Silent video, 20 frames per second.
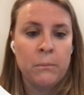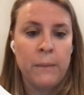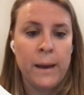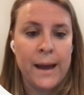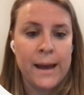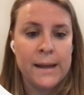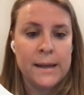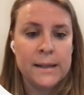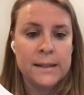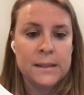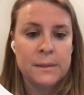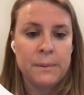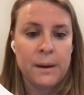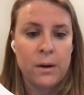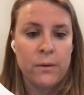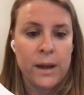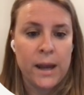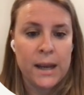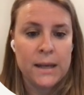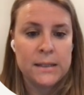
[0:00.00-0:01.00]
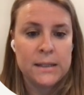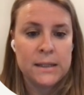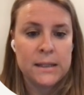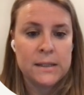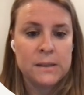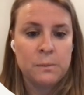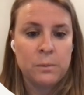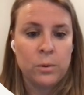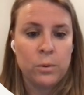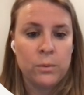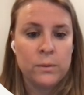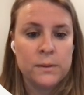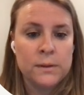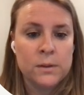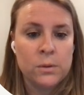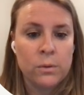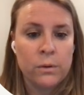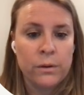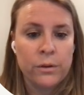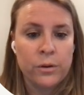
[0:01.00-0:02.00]
Men, it's about 9 teaspoons
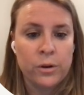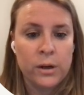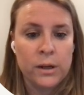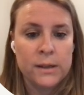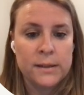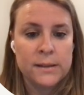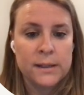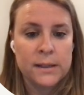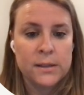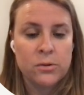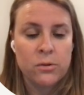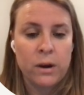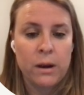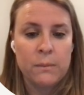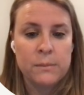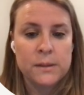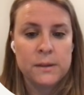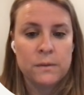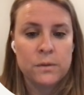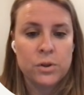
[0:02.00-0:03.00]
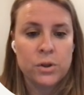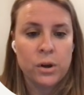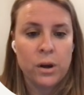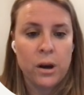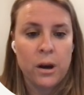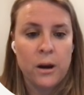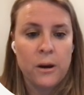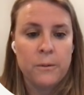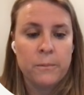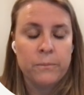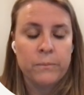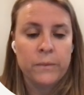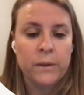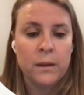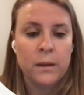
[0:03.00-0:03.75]
or 36 grams of sugar.